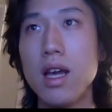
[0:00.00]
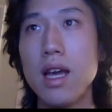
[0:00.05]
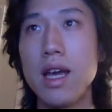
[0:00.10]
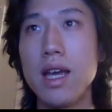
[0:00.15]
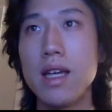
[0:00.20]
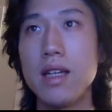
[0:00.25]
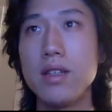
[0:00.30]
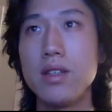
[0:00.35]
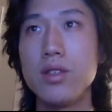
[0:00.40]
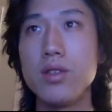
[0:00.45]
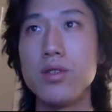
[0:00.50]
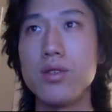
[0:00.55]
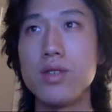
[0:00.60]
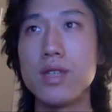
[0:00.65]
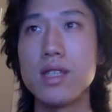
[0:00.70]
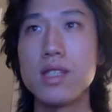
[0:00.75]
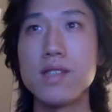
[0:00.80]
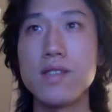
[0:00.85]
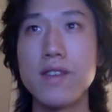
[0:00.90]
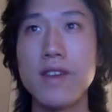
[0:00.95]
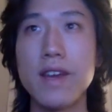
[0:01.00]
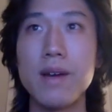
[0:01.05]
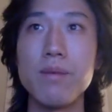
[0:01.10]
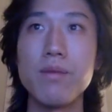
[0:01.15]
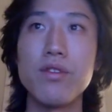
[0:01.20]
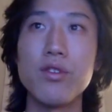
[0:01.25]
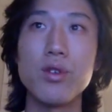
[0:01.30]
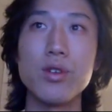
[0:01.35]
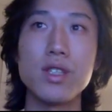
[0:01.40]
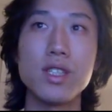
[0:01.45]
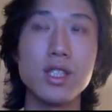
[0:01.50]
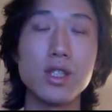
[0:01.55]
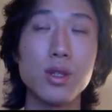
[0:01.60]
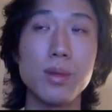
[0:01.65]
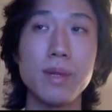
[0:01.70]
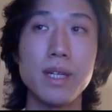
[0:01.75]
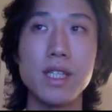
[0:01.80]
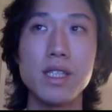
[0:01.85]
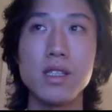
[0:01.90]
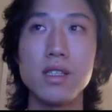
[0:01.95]
and use SVM for
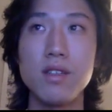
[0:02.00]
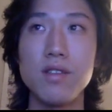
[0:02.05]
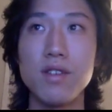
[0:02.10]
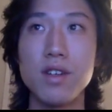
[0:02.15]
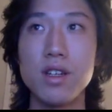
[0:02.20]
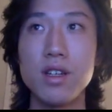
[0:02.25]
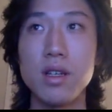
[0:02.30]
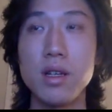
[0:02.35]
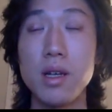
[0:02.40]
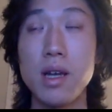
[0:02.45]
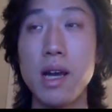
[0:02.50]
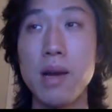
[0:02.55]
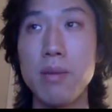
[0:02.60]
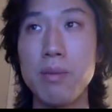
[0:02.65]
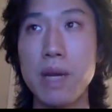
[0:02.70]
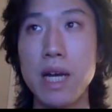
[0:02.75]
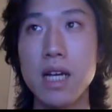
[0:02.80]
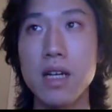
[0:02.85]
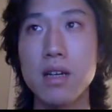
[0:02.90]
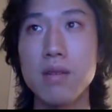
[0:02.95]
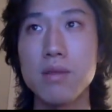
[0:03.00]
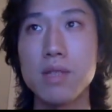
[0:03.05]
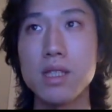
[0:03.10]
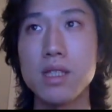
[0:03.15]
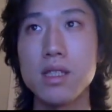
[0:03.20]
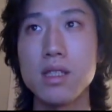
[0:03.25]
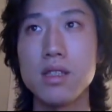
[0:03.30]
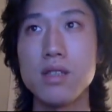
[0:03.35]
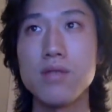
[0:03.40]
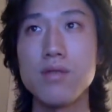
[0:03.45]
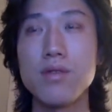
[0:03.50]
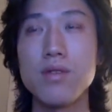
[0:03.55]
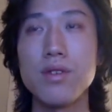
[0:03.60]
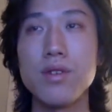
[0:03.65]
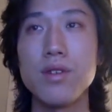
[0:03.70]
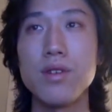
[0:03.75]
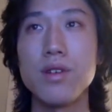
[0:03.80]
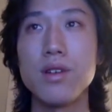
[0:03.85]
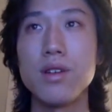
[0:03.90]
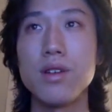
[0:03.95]
discrimination of good and bad composition
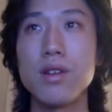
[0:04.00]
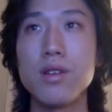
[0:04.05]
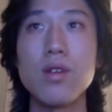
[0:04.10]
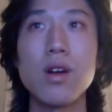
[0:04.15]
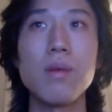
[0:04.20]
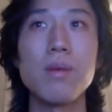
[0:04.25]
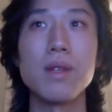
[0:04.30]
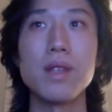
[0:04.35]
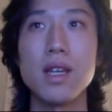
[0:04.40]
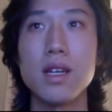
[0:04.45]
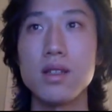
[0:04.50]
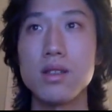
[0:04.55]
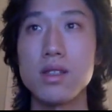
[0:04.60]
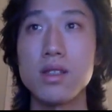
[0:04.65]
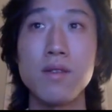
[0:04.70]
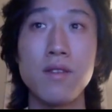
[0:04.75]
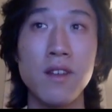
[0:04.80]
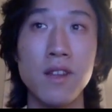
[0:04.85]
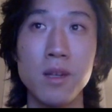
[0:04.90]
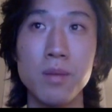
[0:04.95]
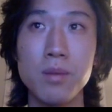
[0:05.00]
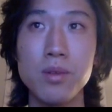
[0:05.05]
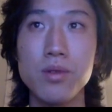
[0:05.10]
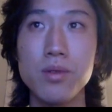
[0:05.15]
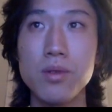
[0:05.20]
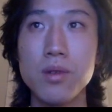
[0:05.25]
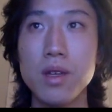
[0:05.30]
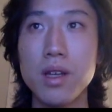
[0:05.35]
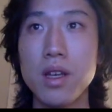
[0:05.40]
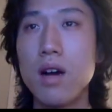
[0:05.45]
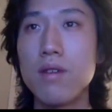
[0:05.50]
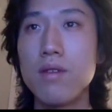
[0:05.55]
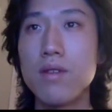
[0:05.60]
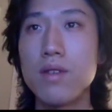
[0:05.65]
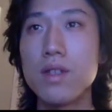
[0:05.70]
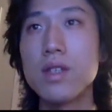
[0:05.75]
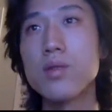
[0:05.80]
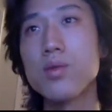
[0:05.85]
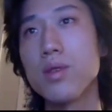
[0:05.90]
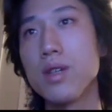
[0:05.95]
for the cropping that's available.
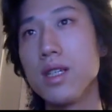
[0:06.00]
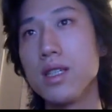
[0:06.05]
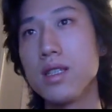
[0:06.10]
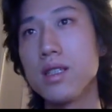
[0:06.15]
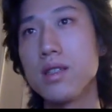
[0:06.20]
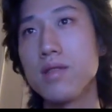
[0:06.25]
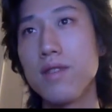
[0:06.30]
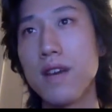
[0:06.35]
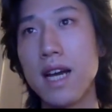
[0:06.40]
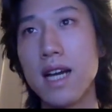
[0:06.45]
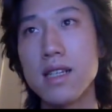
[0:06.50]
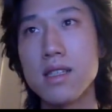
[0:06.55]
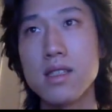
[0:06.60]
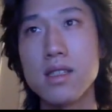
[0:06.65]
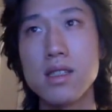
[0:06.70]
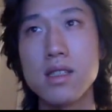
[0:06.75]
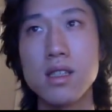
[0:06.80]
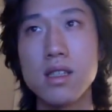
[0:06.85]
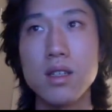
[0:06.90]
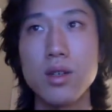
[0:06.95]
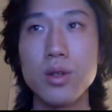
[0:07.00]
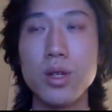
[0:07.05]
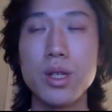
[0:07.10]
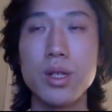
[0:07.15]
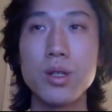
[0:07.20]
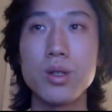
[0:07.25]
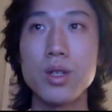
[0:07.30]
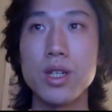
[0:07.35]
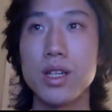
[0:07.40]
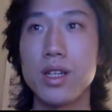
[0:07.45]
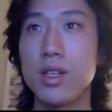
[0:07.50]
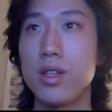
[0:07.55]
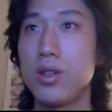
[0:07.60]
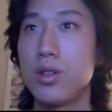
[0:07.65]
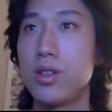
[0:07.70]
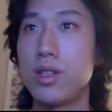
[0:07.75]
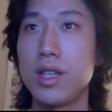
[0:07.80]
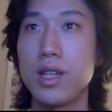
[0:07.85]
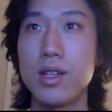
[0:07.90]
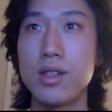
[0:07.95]
For this one, it's fast. No need to train a
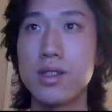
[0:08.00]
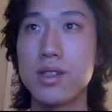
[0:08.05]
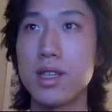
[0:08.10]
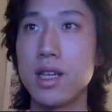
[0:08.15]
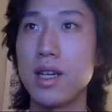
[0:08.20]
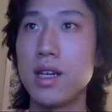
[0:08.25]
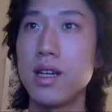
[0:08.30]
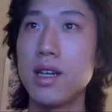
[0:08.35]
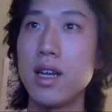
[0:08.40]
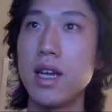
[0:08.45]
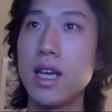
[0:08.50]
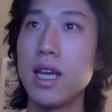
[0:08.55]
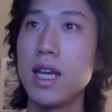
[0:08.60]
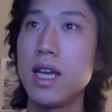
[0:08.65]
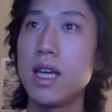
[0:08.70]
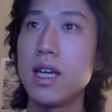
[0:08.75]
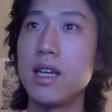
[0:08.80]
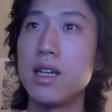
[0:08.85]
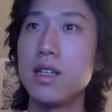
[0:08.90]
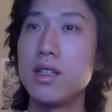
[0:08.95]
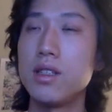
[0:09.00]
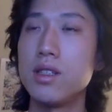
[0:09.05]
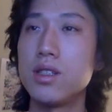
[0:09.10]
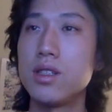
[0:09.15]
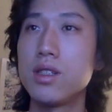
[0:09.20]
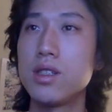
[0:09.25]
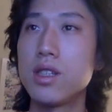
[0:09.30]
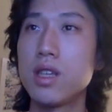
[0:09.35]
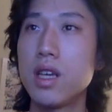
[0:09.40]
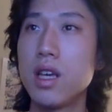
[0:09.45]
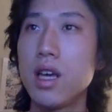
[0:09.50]
huge data set, and